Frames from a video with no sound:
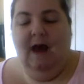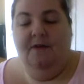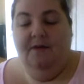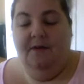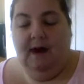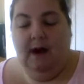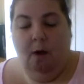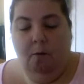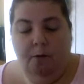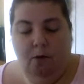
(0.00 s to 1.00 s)
I think
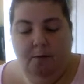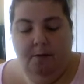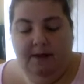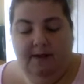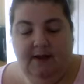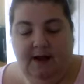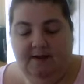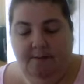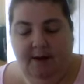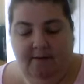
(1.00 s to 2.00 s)
there
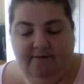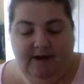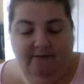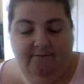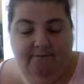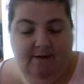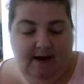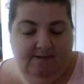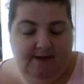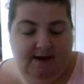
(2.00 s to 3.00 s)
is a bit of give
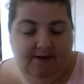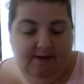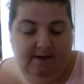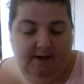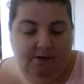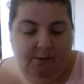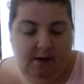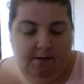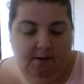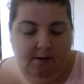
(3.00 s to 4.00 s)
in the lid in this
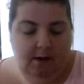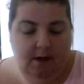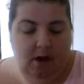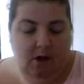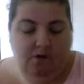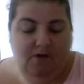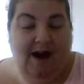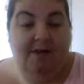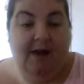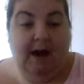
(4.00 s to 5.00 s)
one, so
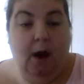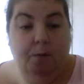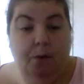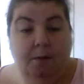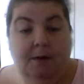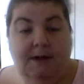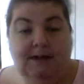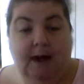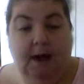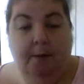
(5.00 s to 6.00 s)
I think I'll probably
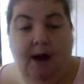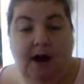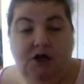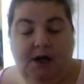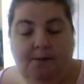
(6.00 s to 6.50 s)
decoupage